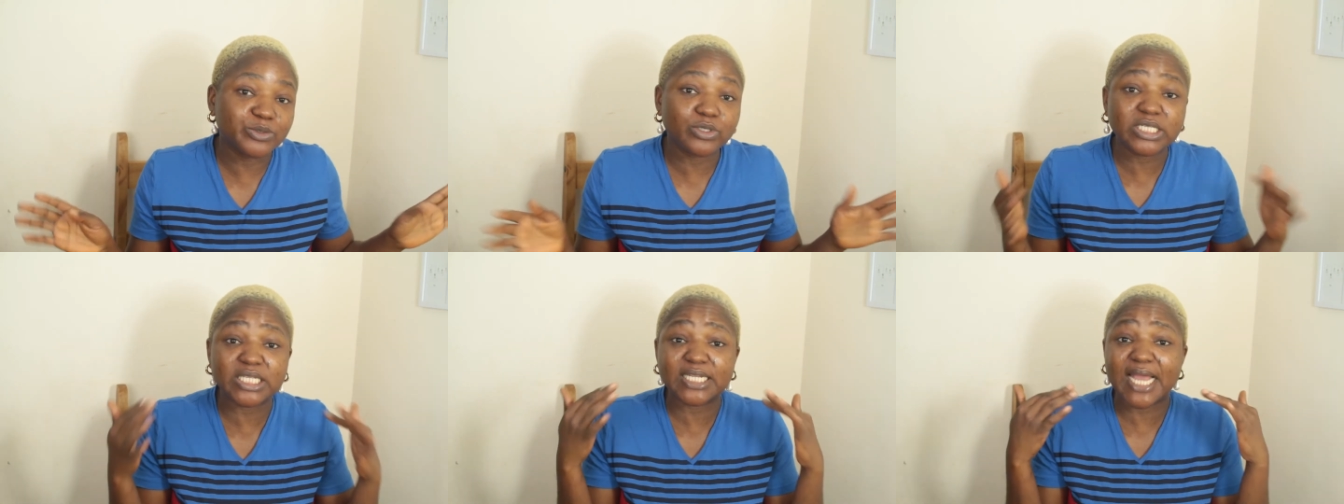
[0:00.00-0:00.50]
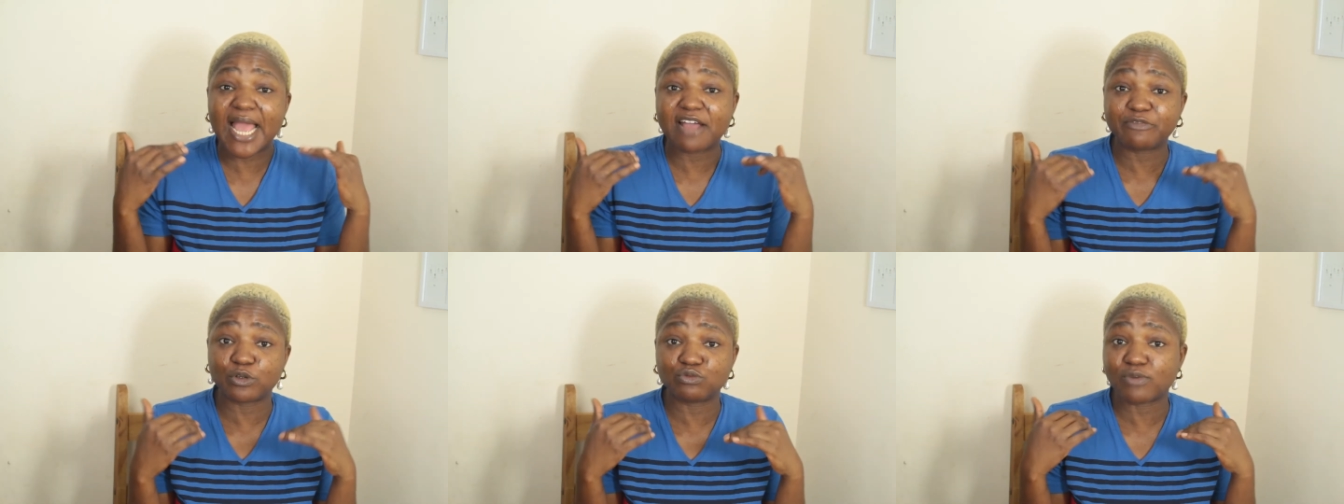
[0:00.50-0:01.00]
The only thing I
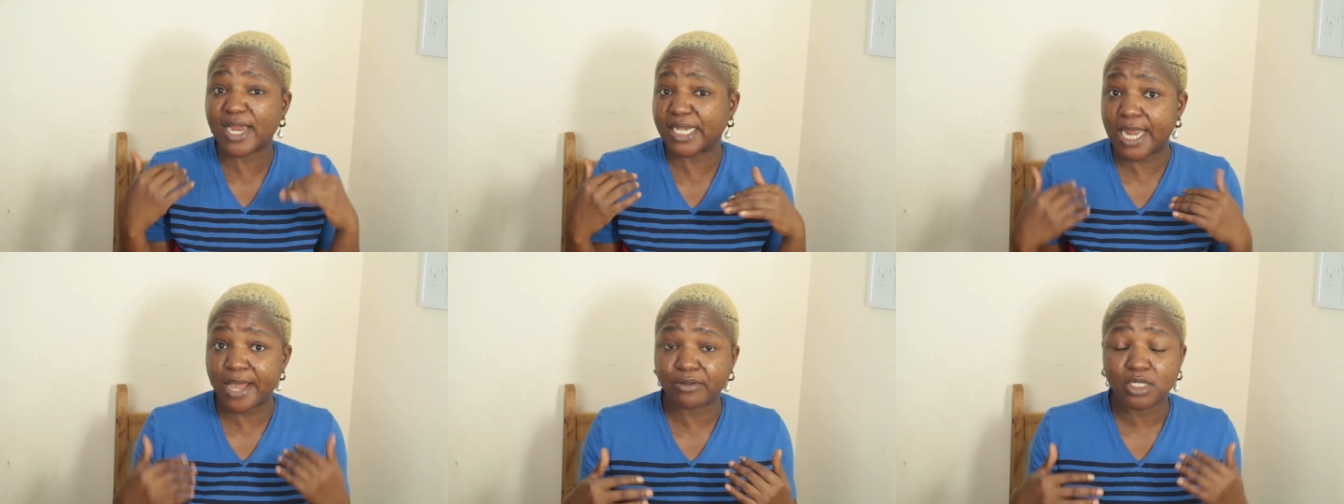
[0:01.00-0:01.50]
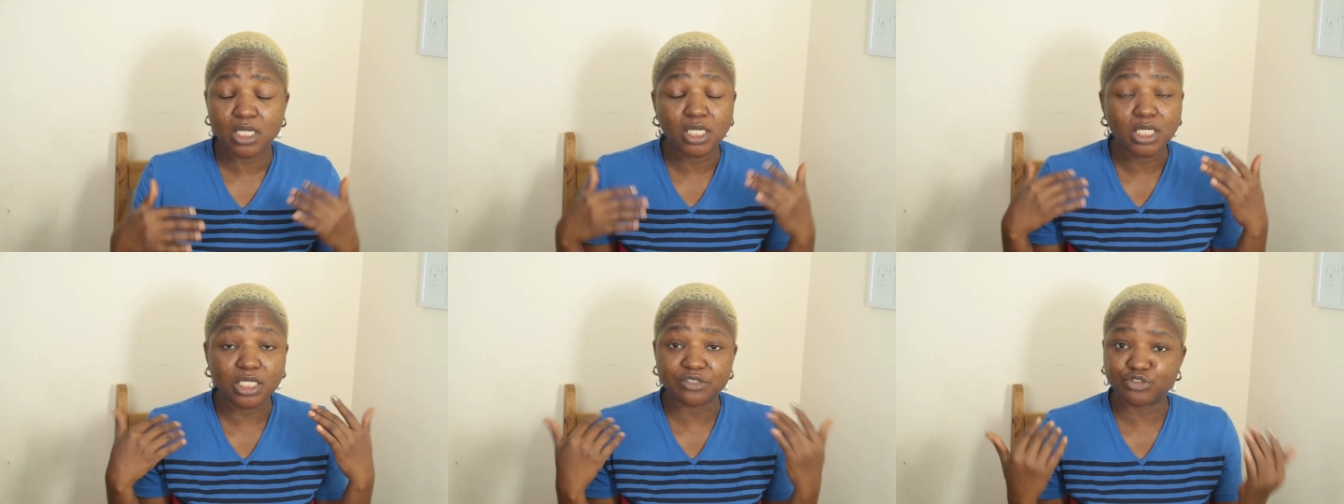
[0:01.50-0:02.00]
have on right now
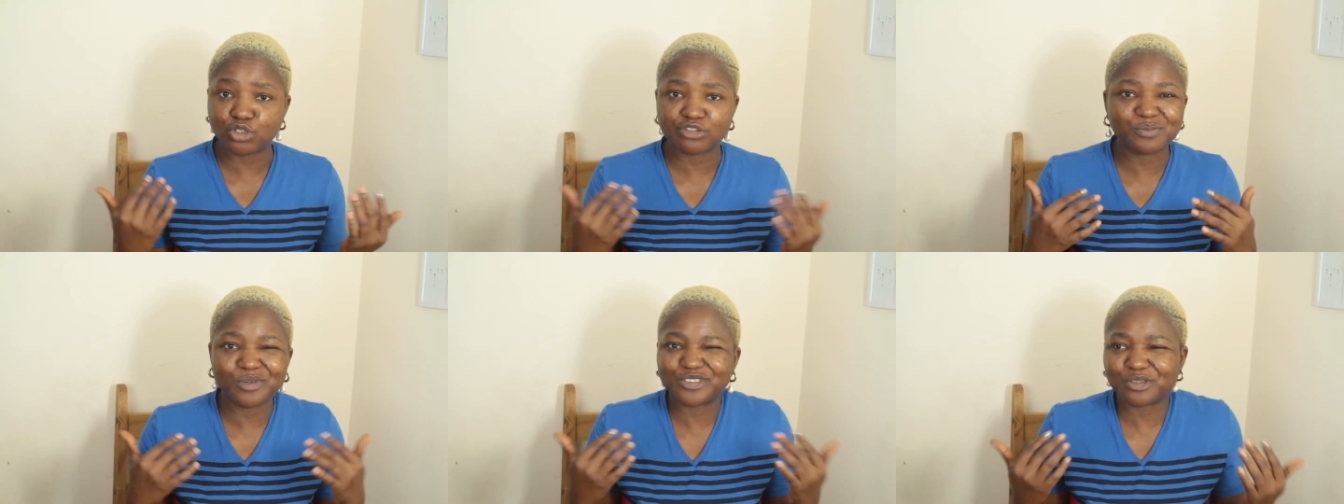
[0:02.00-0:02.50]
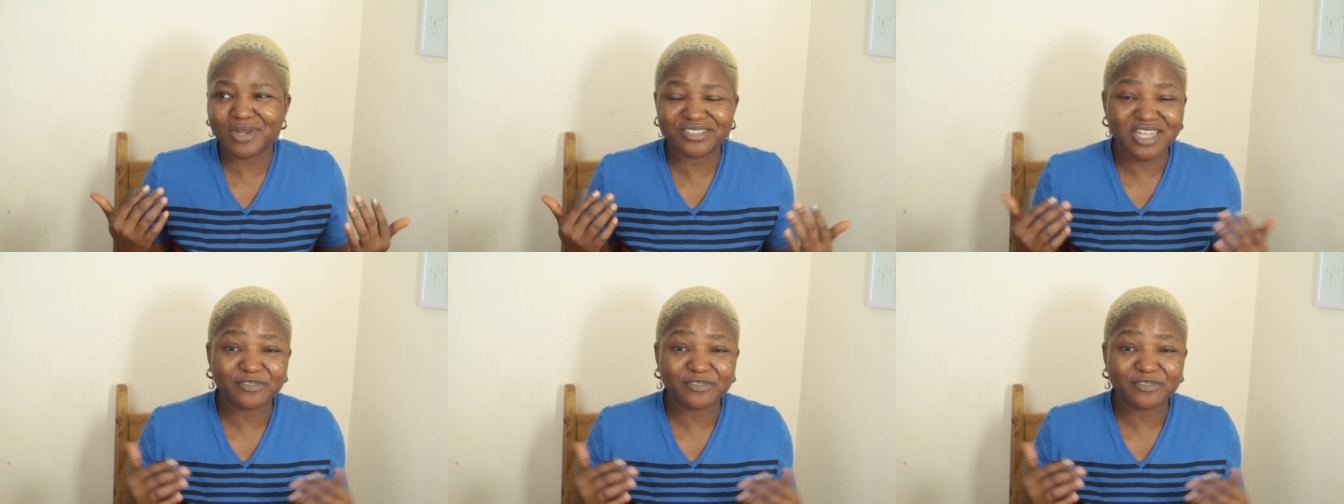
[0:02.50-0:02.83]
is just moisturizer.